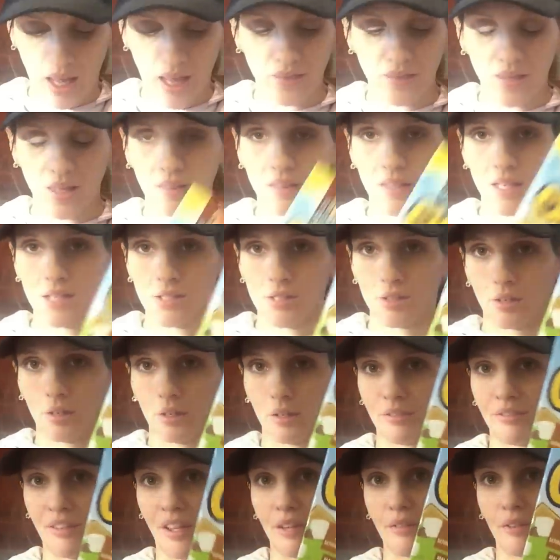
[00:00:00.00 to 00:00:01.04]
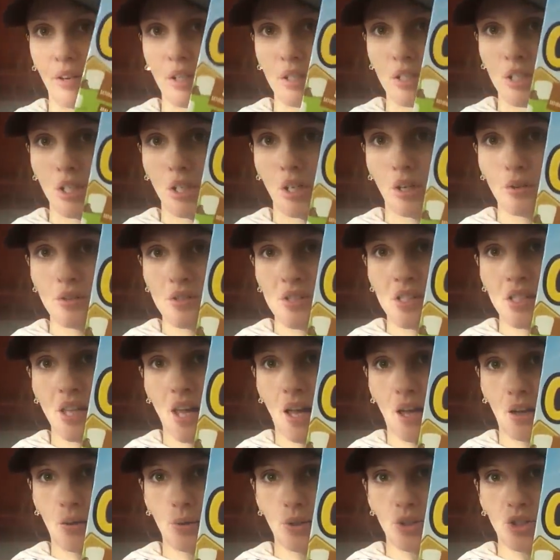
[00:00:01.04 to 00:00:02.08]
And then these are her favorite to-go
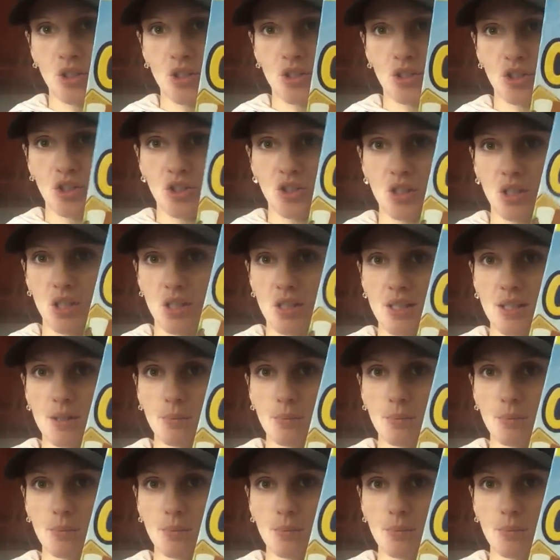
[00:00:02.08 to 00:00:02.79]
snack, which is just the